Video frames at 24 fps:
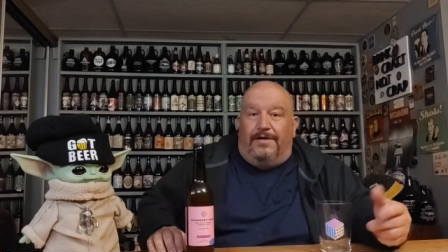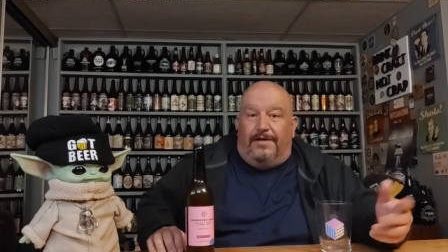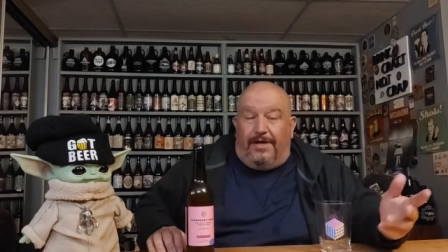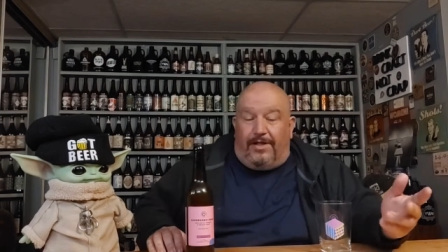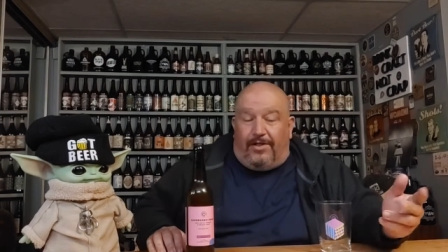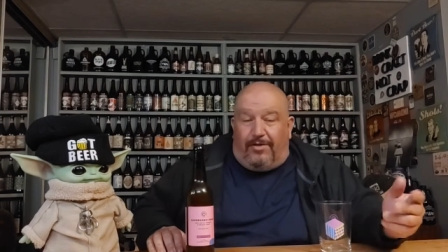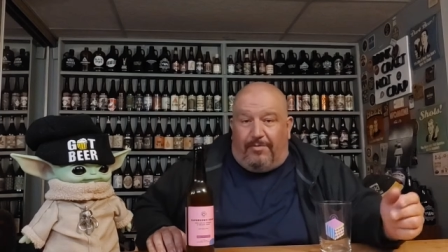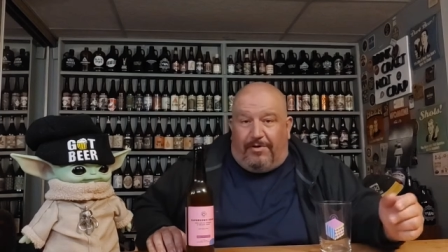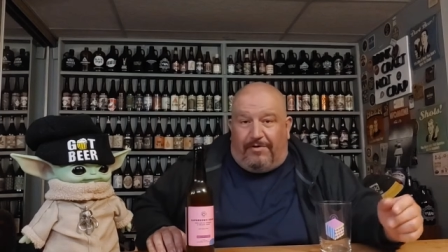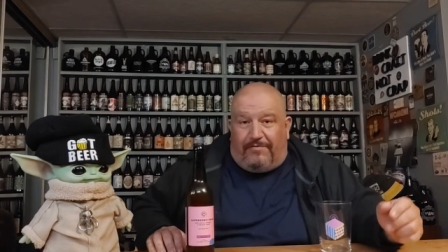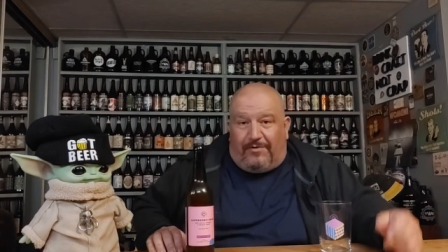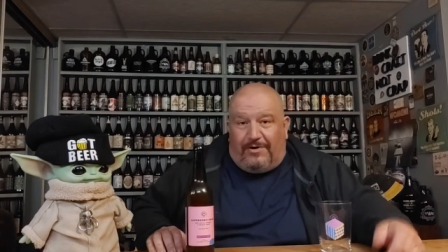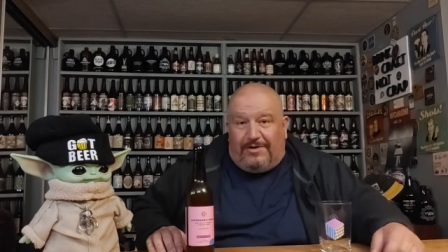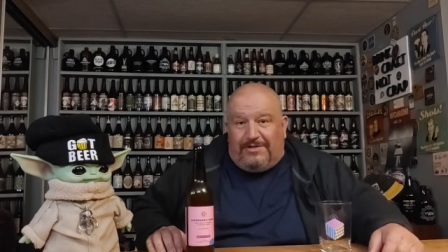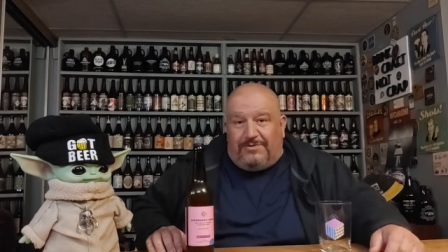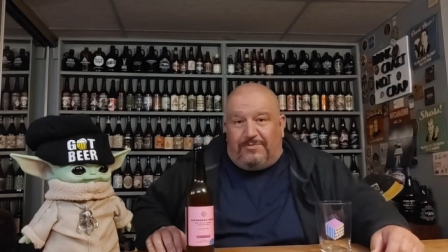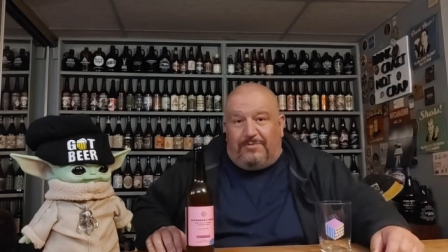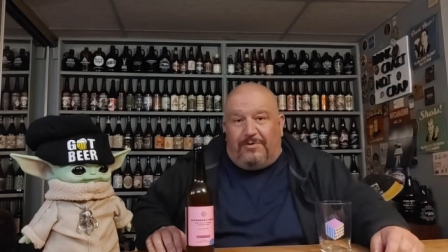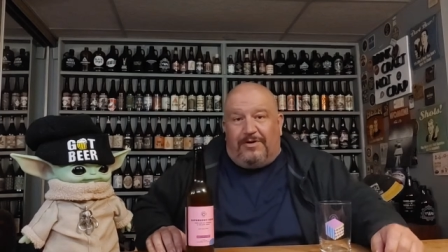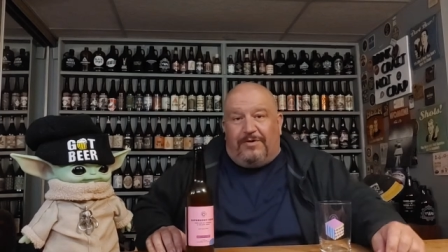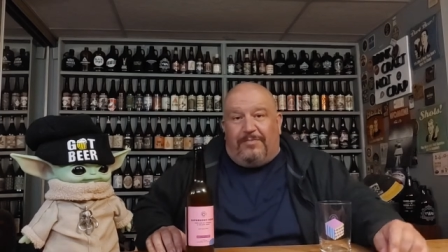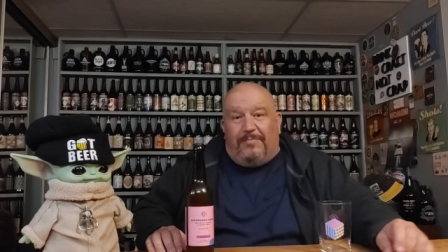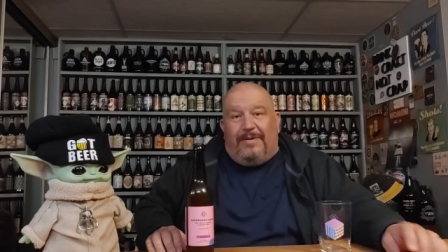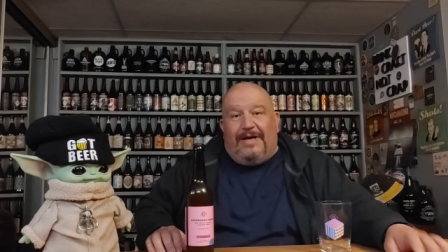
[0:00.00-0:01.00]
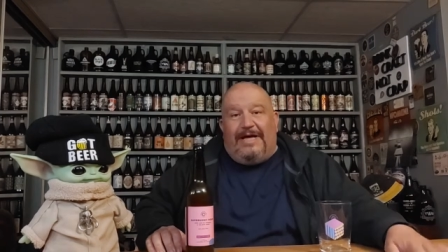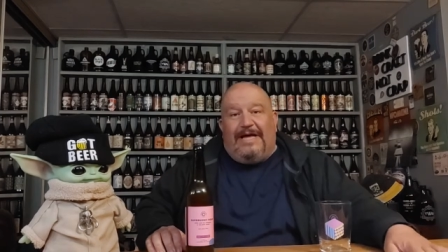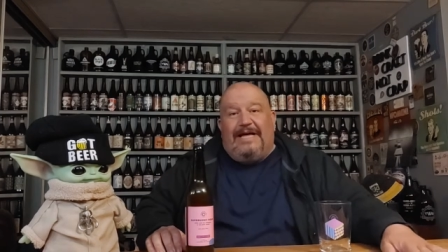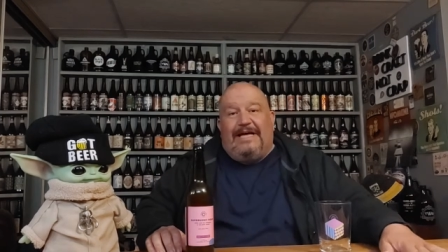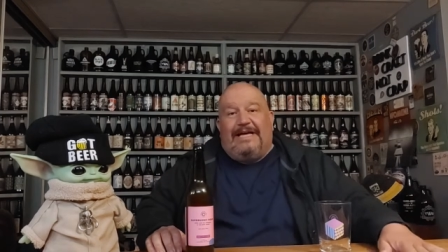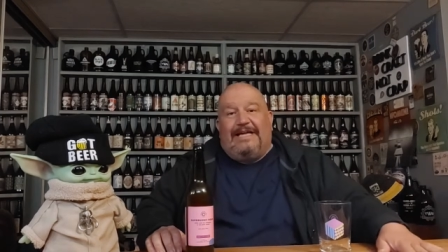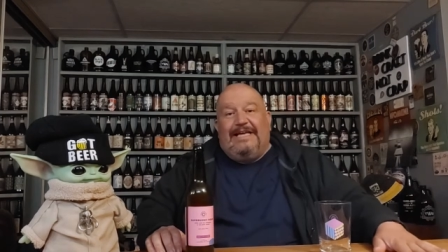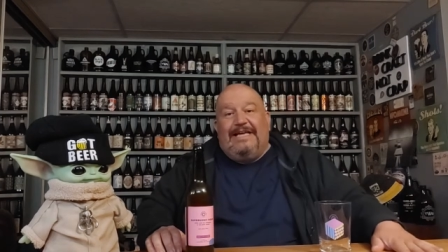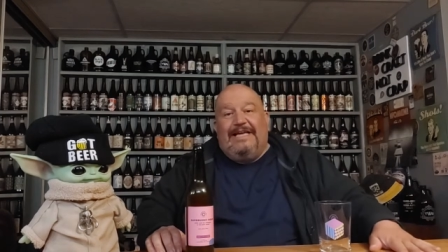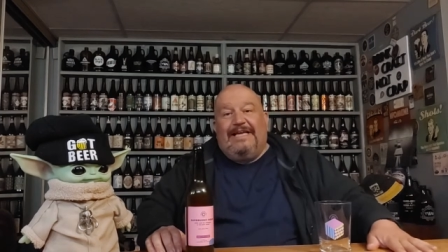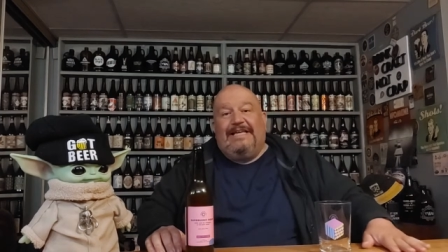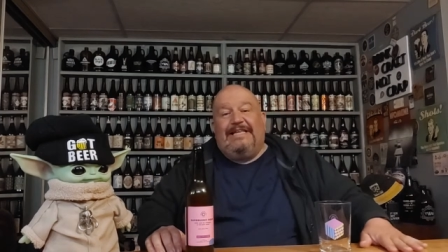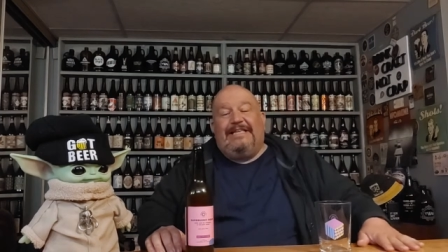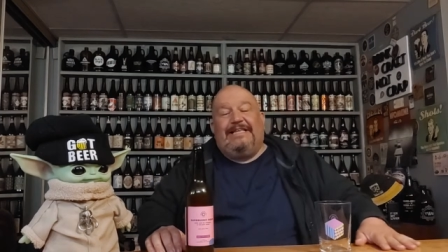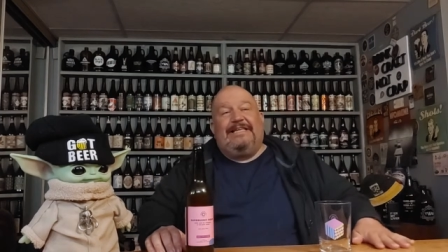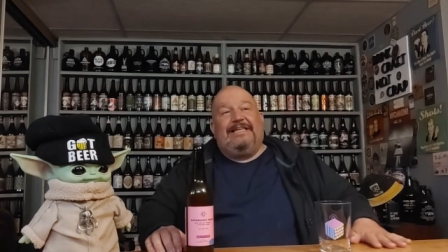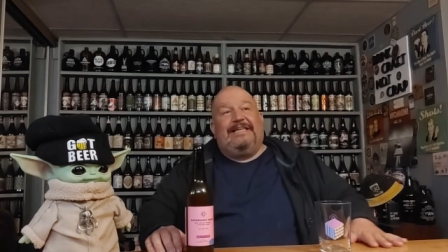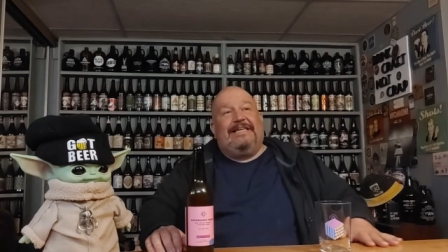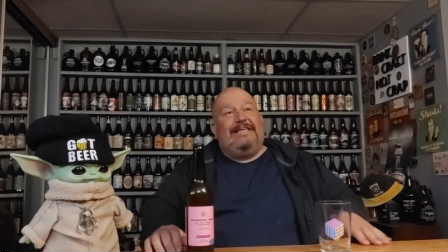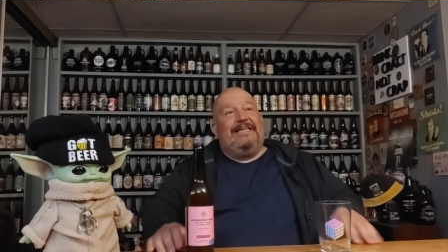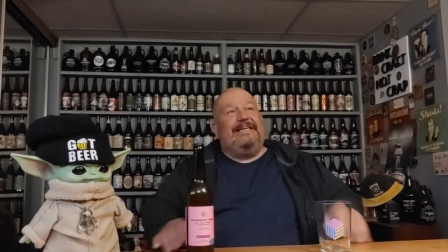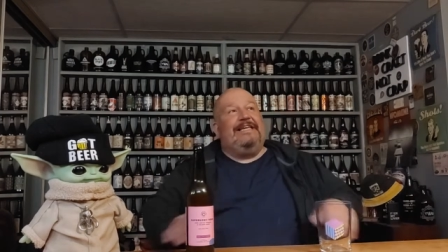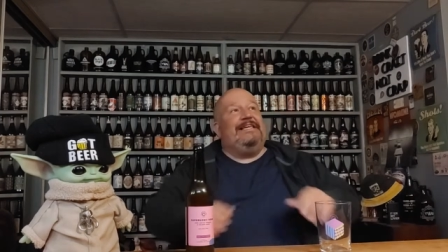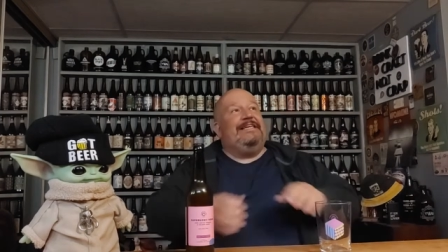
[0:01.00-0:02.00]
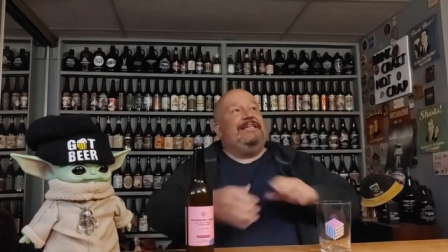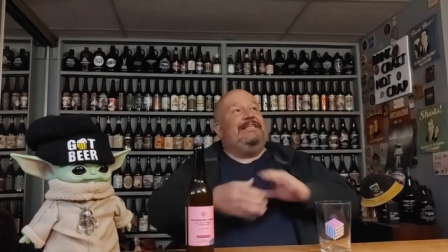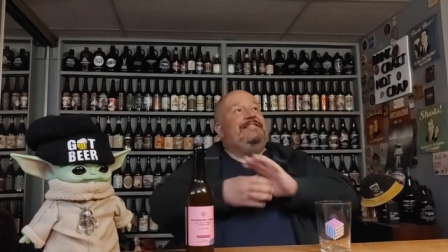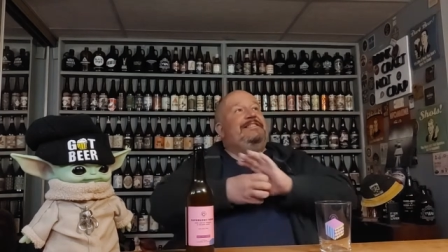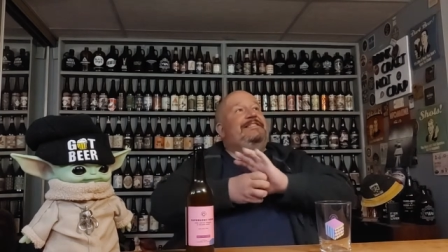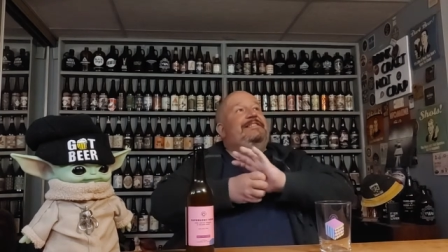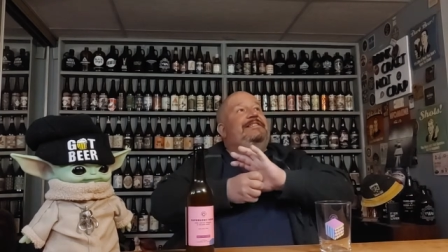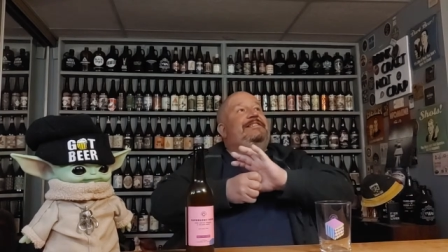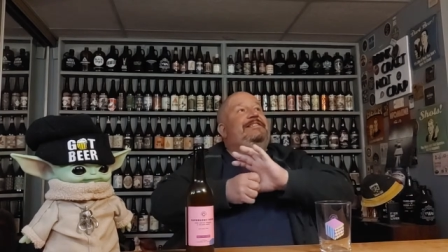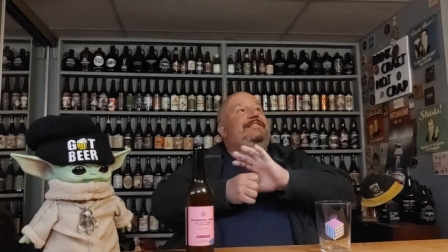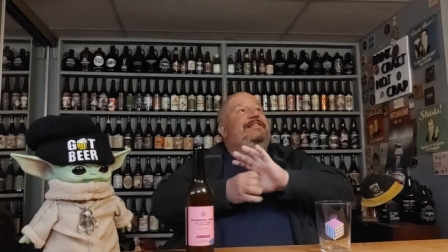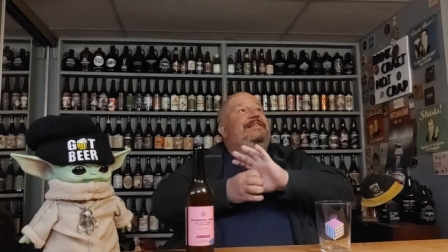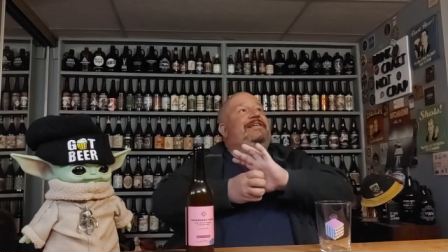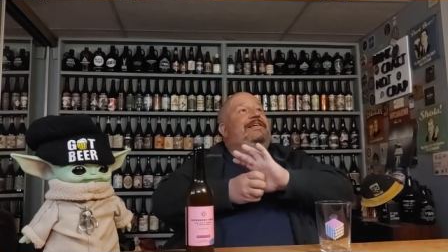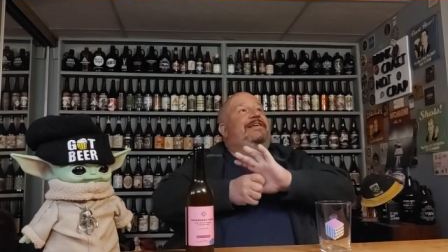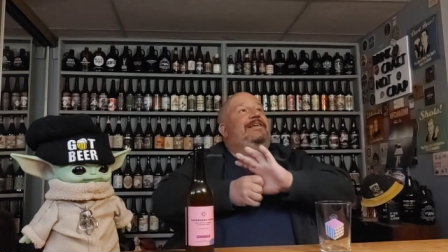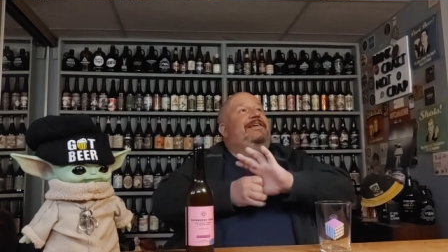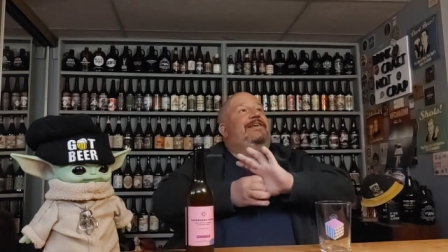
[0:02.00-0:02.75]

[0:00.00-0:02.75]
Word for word: Hello, my friends, welcome back. It is